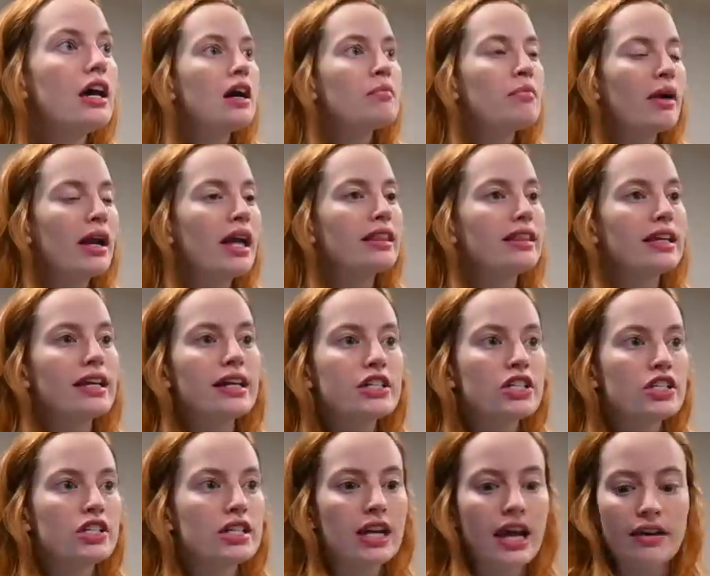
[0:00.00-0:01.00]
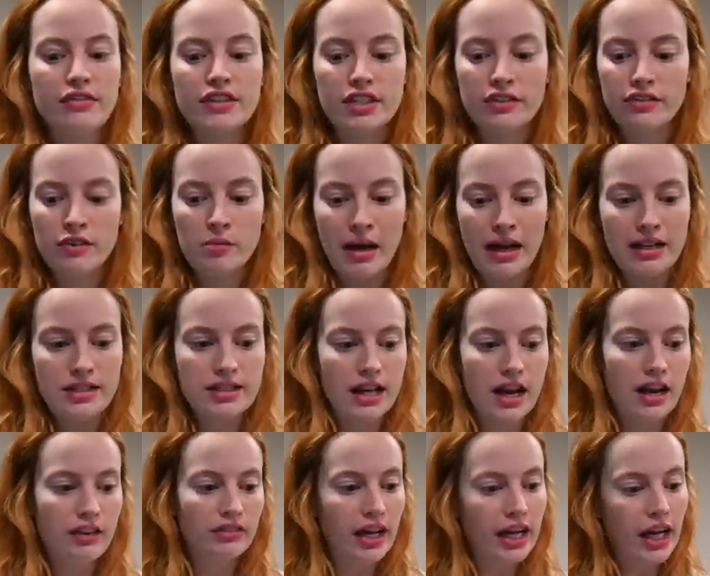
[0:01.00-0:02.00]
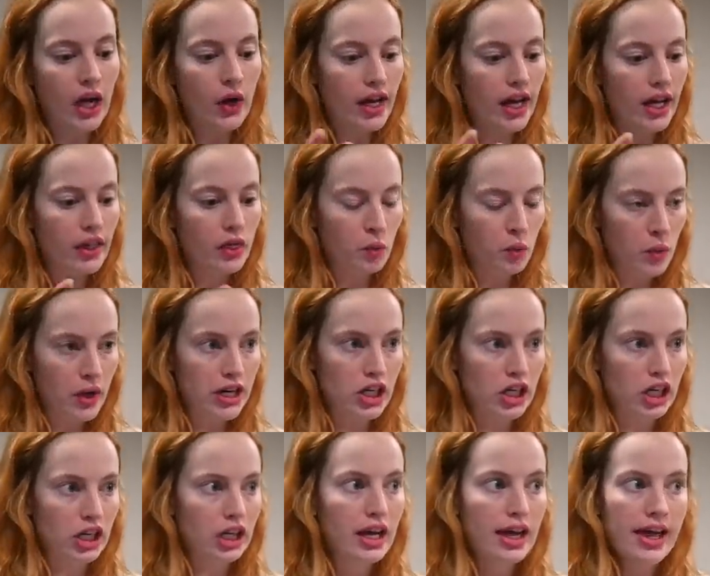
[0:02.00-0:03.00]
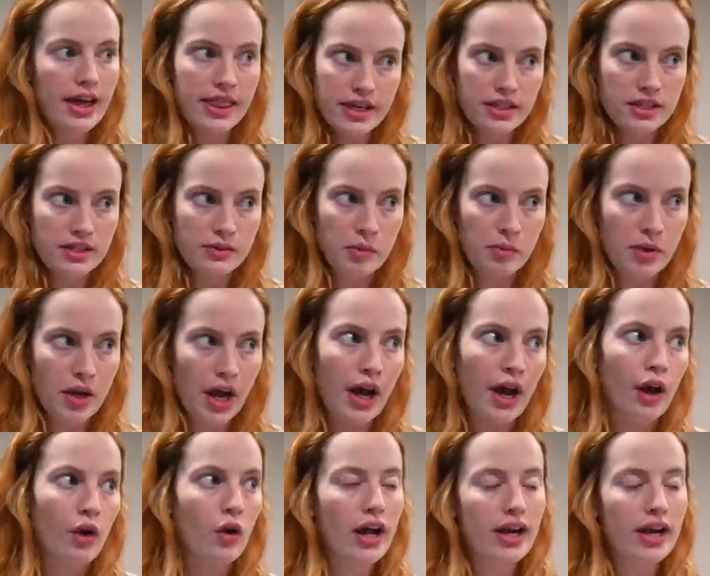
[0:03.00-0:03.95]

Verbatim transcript: But I think I just need to have a different mindset of like, okay, in the winter, this is when we go.